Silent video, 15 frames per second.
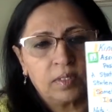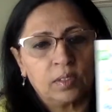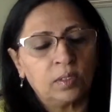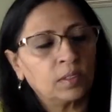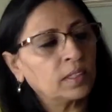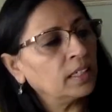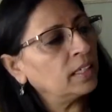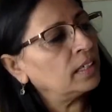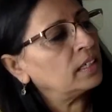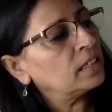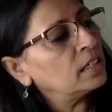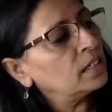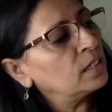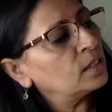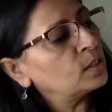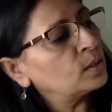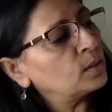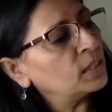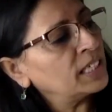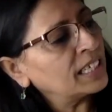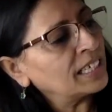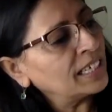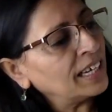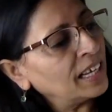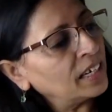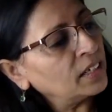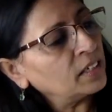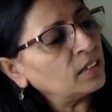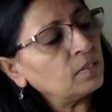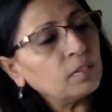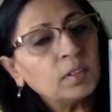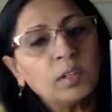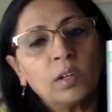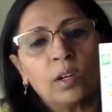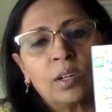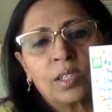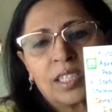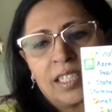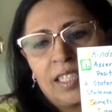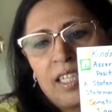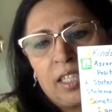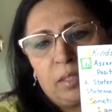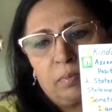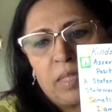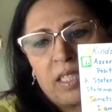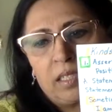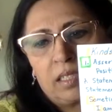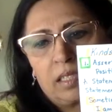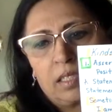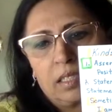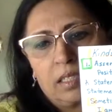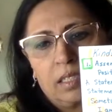Okay. So declarative or statement.